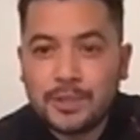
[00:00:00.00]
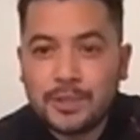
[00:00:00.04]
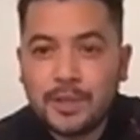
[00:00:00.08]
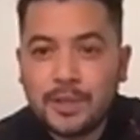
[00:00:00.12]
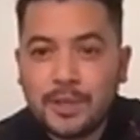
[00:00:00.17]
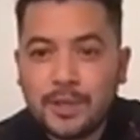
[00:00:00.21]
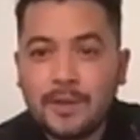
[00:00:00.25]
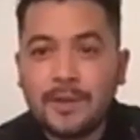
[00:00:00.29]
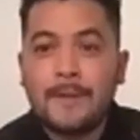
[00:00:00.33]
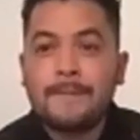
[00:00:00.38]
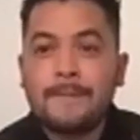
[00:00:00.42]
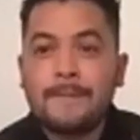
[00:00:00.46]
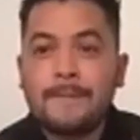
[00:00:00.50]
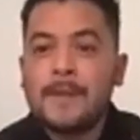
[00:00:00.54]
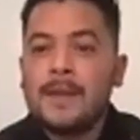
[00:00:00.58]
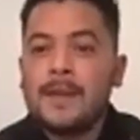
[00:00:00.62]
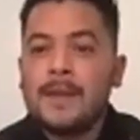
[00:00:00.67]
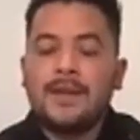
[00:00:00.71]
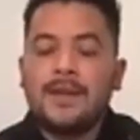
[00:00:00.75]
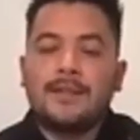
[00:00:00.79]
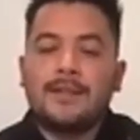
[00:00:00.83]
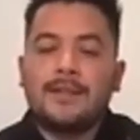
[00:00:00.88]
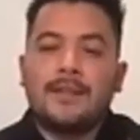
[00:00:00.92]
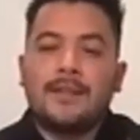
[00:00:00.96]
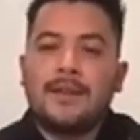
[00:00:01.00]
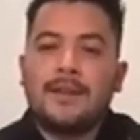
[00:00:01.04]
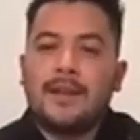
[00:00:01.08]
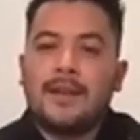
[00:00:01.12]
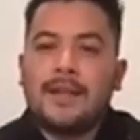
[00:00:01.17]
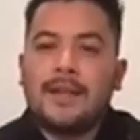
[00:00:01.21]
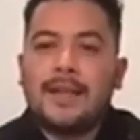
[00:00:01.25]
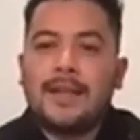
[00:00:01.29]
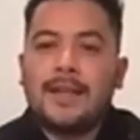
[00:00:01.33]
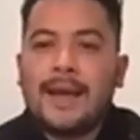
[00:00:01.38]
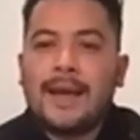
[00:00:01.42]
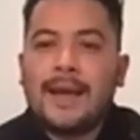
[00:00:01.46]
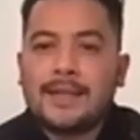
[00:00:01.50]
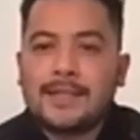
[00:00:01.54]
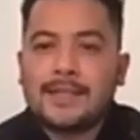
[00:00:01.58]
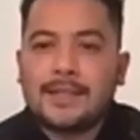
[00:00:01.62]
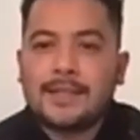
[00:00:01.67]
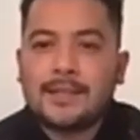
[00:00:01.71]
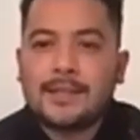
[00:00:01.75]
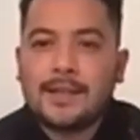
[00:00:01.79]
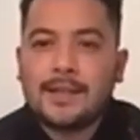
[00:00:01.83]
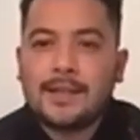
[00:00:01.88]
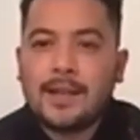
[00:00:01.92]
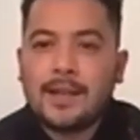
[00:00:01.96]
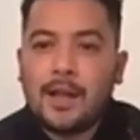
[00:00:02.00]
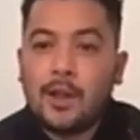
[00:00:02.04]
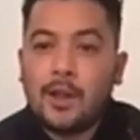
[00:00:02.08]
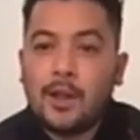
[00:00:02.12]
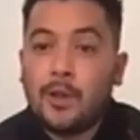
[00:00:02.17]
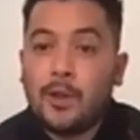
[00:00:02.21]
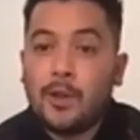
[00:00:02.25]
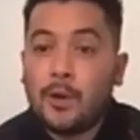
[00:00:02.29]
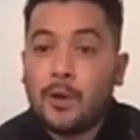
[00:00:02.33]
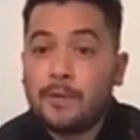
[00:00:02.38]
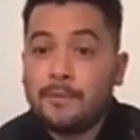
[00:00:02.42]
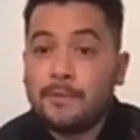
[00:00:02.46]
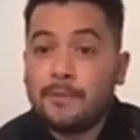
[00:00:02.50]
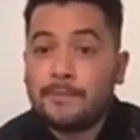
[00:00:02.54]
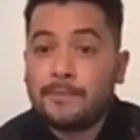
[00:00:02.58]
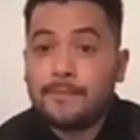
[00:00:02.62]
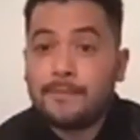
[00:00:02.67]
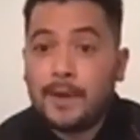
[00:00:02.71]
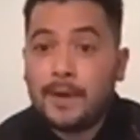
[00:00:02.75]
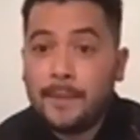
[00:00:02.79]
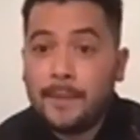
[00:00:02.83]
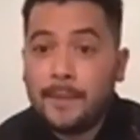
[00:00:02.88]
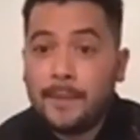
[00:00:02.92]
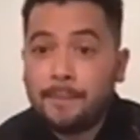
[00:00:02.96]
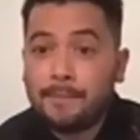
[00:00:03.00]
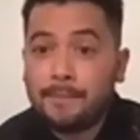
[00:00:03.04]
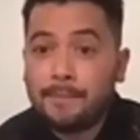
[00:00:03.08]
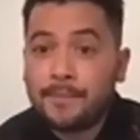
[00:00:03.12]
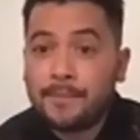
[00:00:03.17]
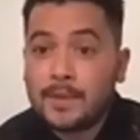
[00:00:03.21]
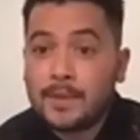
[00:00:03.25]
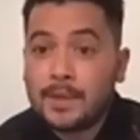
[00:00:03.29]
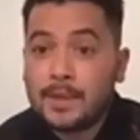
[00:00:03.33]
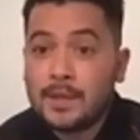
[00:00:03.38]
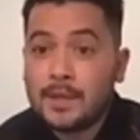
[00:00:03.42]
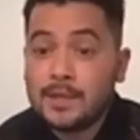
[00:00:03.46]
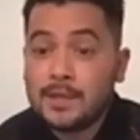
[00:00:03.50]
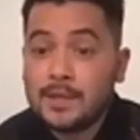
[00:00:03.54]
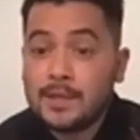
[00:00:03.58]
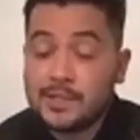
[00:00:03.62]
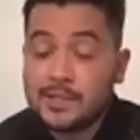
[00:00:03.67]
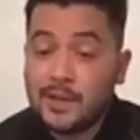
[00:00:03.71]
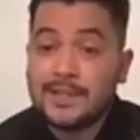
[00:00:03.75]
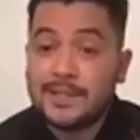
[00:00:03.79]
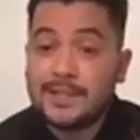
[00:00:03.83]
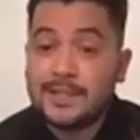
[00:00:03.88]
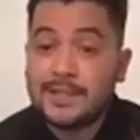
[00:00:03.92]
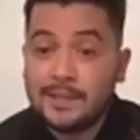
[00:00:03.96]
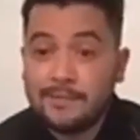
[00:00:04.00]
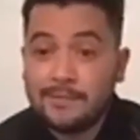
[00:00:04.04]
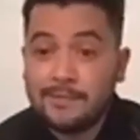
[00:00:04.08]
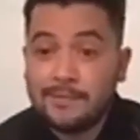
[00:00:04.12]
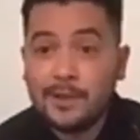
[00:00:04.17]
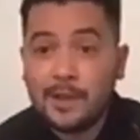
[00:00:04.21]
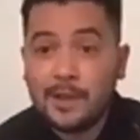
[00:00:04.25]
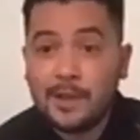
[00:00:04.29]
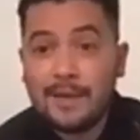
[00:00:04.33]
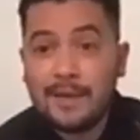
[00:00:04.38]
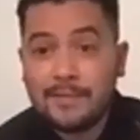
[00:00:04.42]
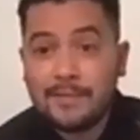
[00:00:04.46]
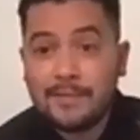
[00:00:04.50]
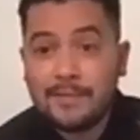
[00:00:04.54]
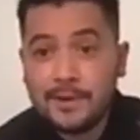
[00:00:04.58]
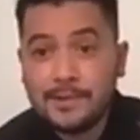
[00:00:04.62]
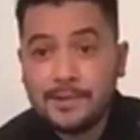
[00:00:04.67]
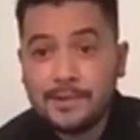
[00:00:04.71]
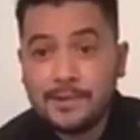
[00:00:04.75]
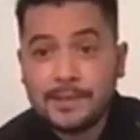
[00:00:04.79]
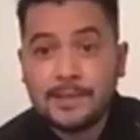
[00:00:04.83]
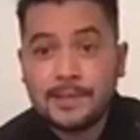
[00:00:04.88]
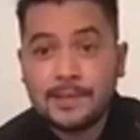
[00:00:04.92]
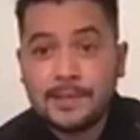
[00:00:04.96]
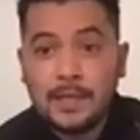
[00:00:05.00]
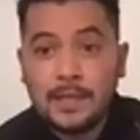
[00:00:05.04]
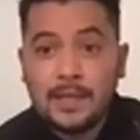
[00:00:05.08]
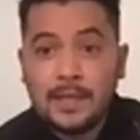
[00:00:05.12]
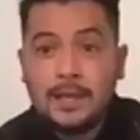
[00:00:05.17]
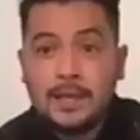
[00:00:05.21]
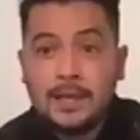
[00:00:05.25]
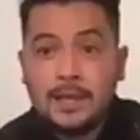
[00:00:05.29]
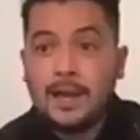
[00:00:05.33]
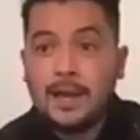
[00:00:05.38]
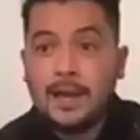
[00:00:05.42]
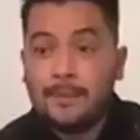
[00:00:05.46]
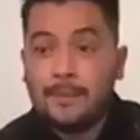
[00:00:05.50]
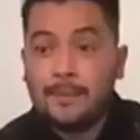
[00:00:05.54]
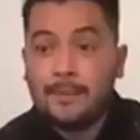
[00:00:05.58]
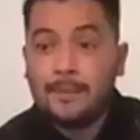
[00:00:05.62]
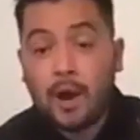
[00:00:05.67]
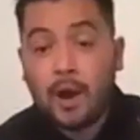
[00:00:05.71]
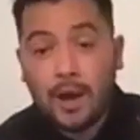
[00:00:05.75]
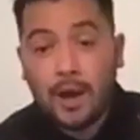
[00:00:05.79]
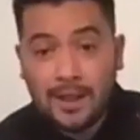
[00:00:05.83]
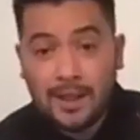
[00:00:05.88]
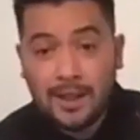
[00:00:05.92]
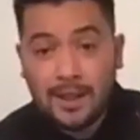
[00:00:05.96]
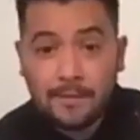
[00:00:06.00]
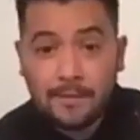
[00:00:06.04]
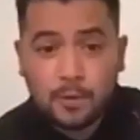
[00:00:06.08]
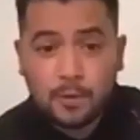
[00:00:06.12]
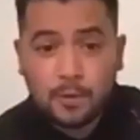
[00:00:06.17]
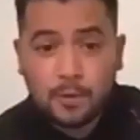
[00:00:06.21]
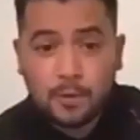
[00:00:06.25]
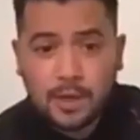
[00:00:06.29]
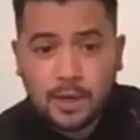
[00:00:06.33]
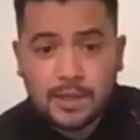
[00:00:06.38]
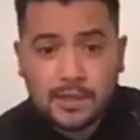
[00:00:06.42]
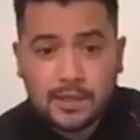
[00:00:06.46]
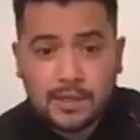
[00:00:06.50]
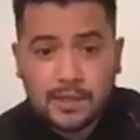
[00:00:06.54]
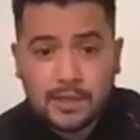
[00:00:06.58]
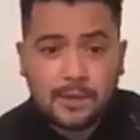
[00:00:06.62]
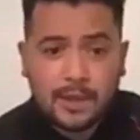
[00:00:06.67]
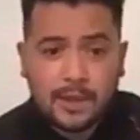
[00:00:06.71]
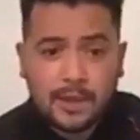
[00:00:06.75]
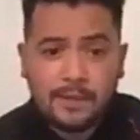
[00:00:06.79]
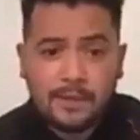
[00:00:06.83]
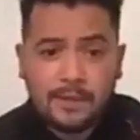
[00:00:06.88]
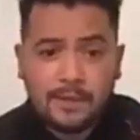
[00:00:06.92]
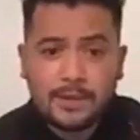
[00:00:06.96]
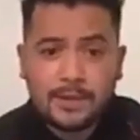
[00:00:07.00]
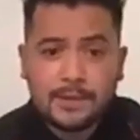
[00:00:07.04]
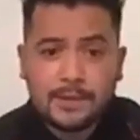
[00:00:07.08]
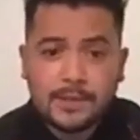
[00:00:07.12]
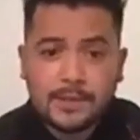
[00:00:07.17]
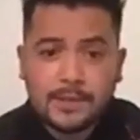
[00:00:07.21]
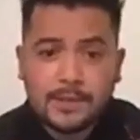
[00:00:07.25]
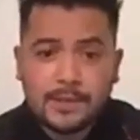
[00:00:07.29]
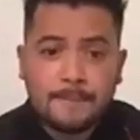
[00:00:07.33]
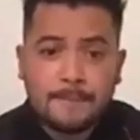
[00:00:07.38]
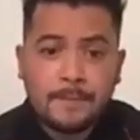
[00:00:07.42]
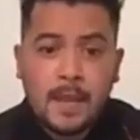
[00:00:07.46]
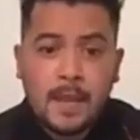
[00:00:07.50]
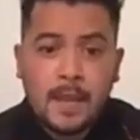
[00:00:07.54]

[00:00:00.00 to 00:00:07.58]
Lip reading: So it lacks a lot of scientific evidence, high level scientific evidence.